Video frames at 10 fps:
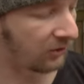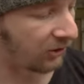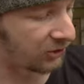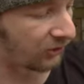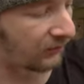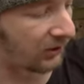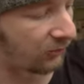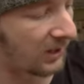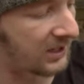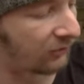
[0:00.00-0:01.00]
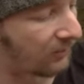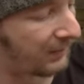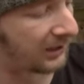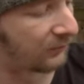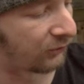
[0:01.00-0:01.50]
that just fits right into the
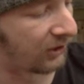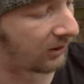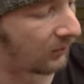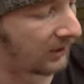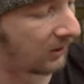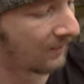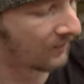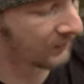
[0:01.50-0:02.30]
middle of a steering wheel.